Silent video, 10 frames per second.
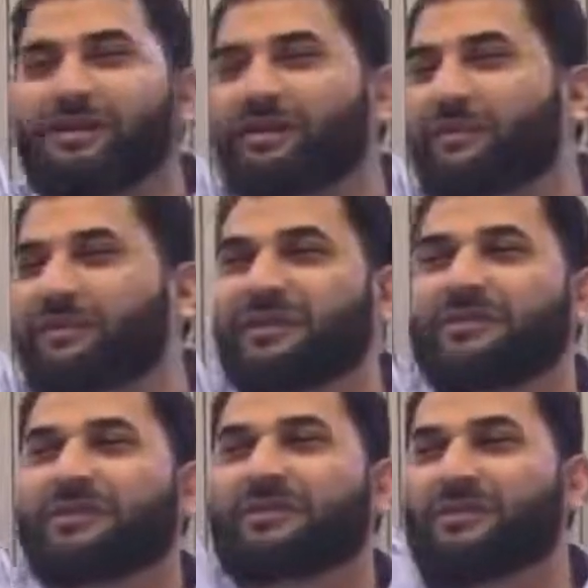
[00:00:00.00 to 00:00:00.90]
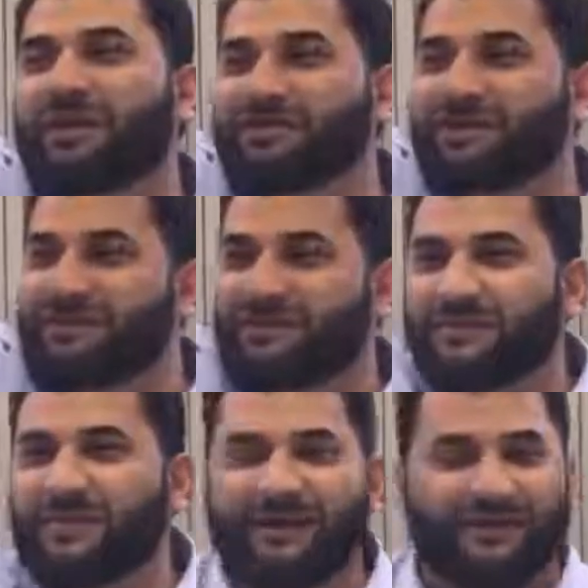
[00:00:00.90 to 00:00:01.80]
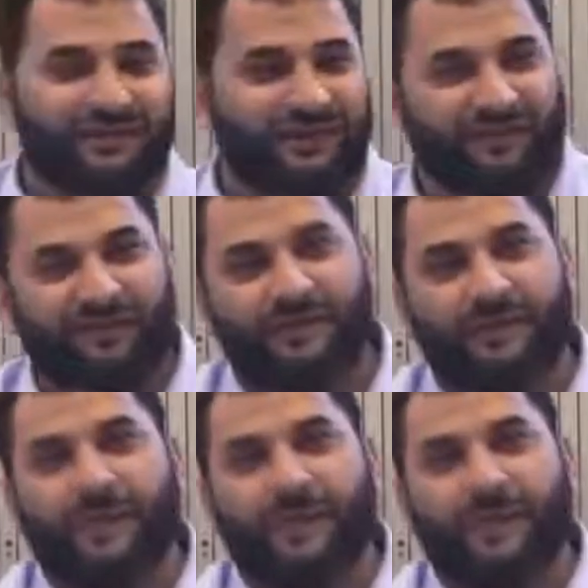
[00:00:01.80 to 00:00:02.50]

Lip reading: Arabs and the Persians and the Byzantines.